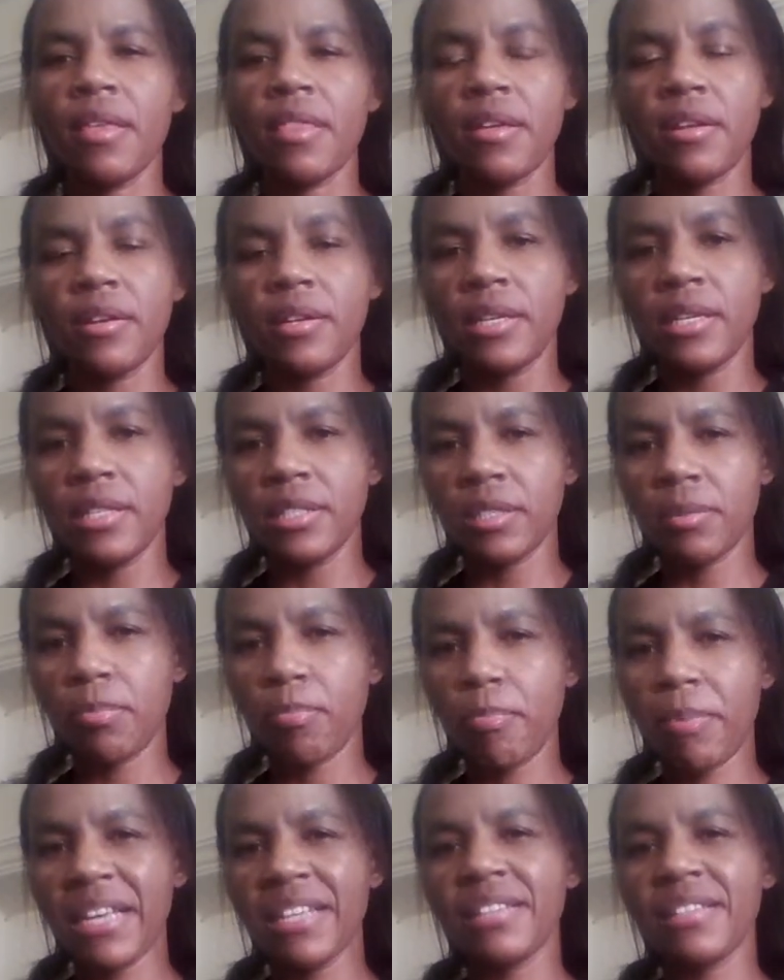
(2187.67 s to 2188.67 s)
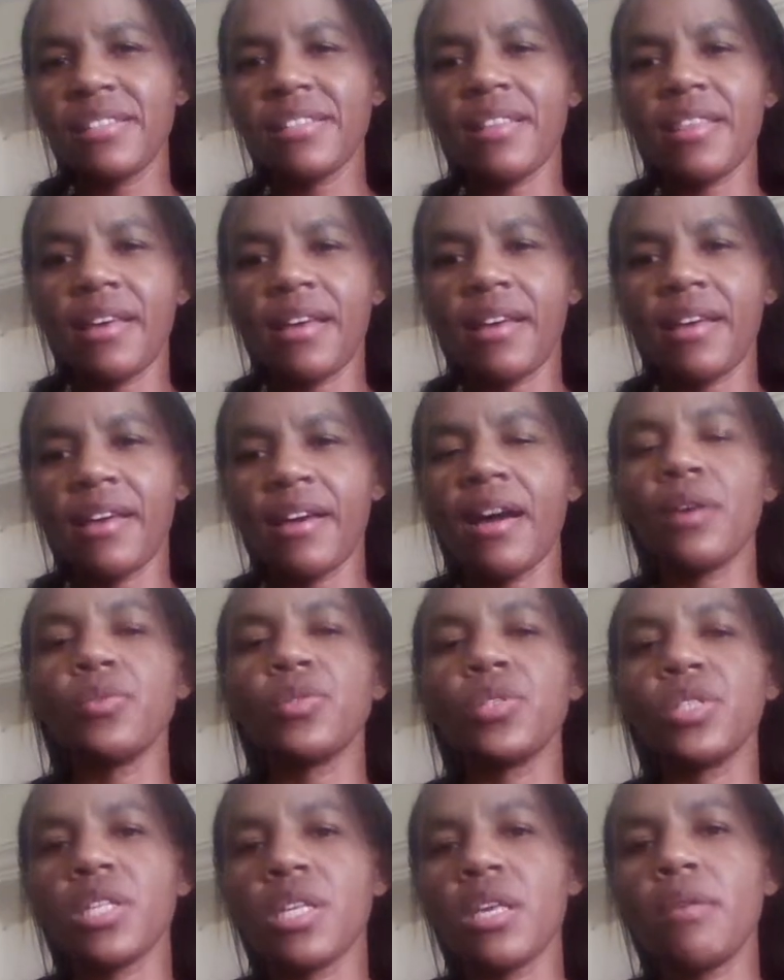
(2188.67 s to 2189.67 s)
They despise the
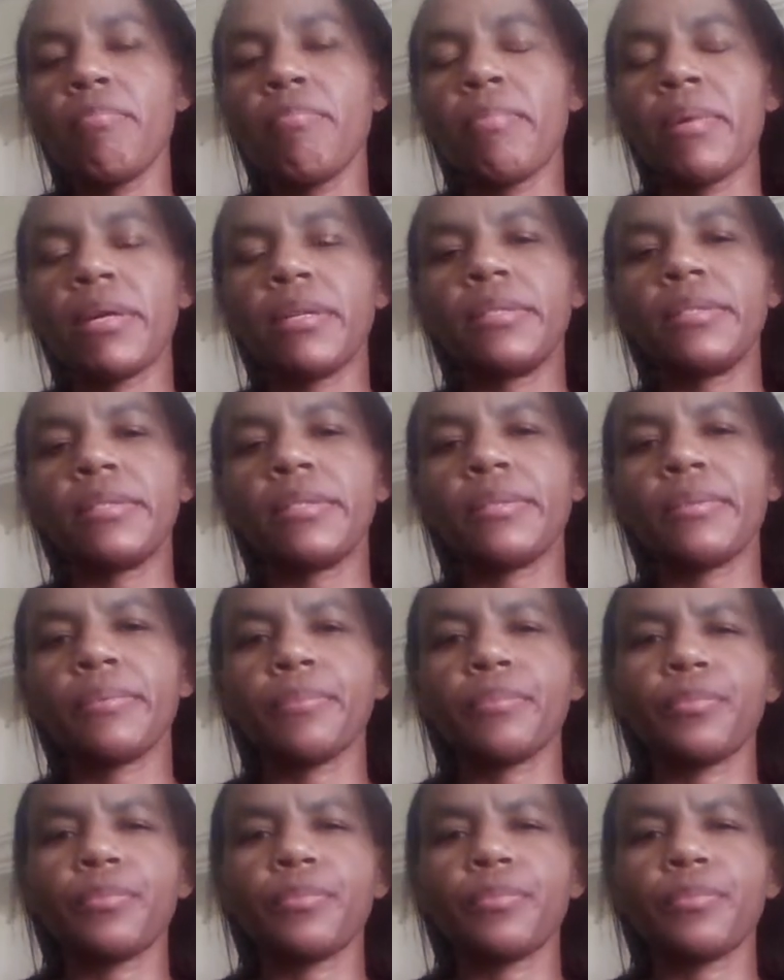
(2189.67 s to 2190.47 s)
housekeepers.